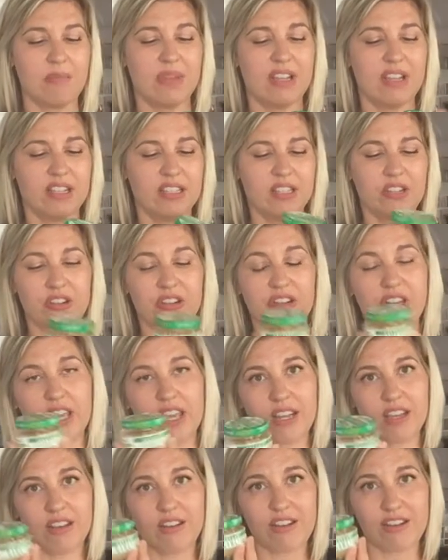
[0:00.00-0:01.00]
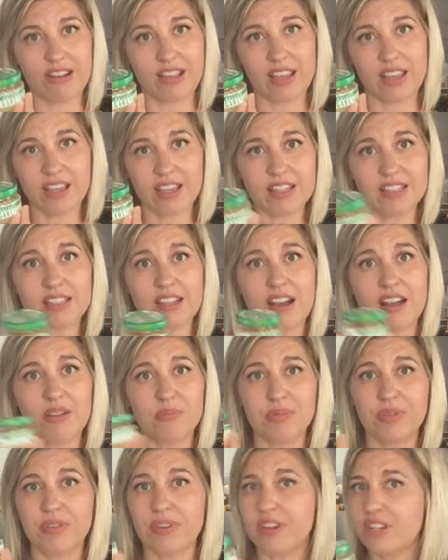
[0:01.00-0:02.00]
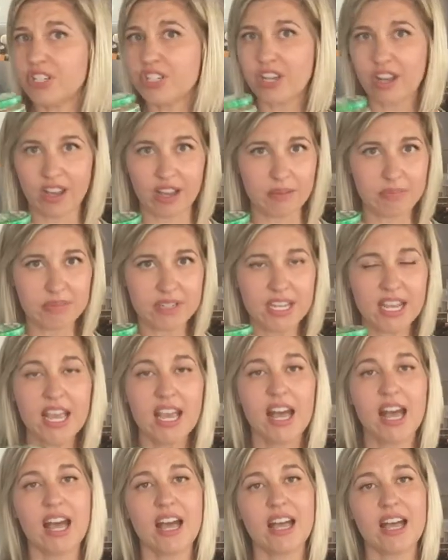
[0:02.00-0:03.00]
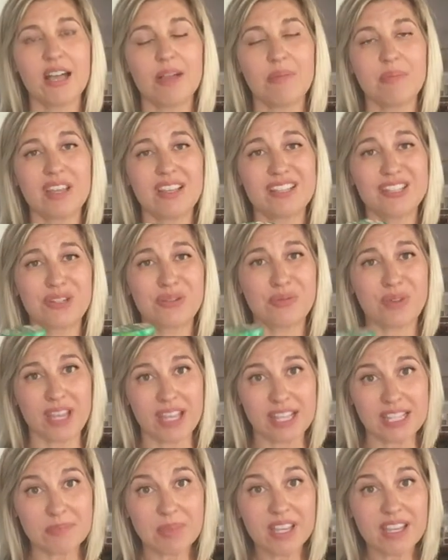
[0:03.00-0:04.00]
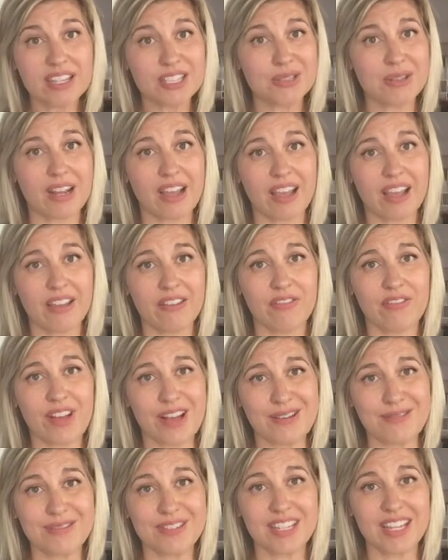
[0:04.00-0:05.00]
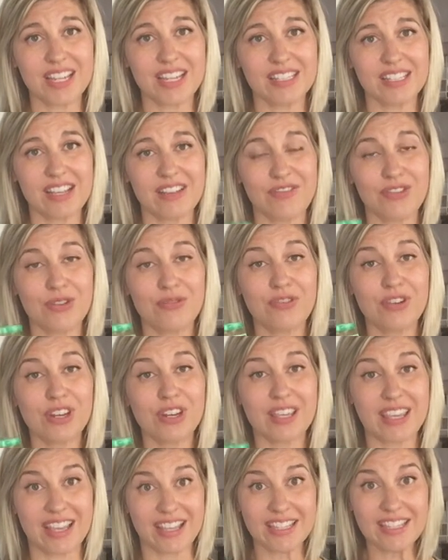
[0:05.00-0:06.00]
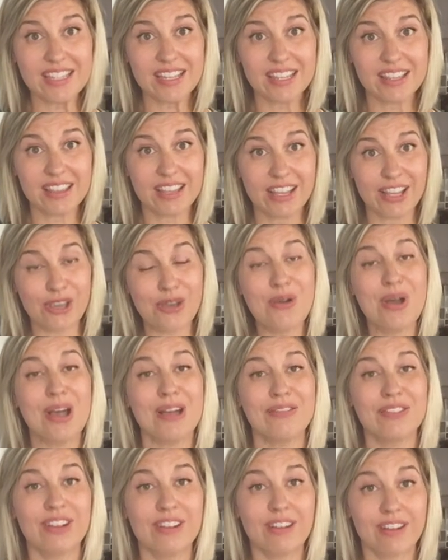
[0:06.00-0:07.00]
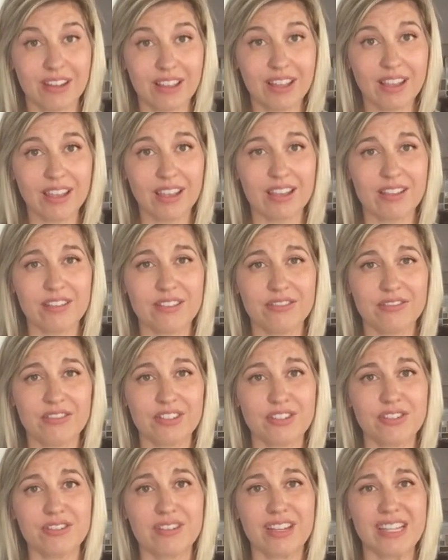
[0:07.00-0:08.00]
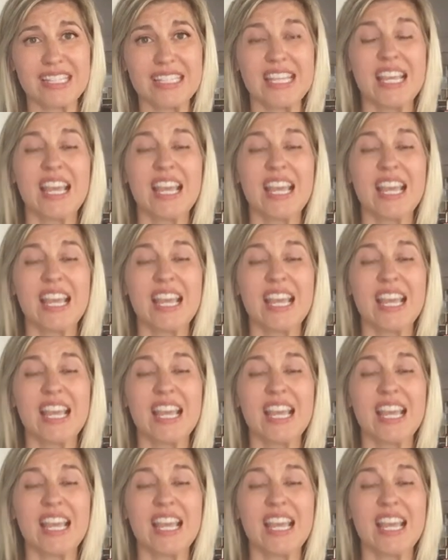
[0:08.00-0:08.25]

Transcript: it's an organic garlic. It's all pre-chopped. It's great because what I have found is if you forget that you have garlic in your fridge, you guys,